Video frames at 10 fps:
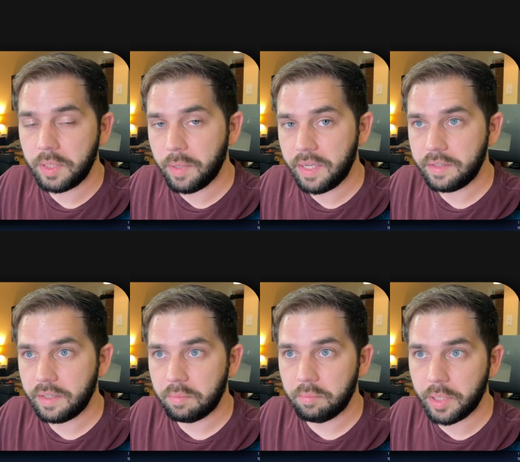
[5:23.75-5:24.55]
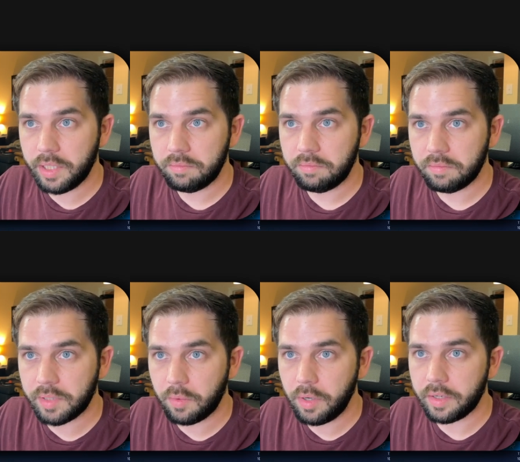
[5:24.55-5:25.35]
basic, but
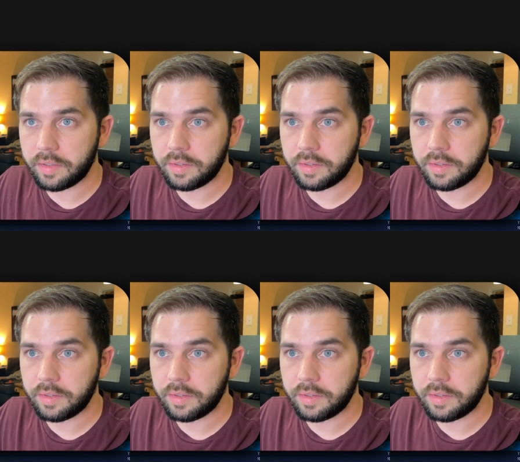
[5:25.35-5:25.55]
that works.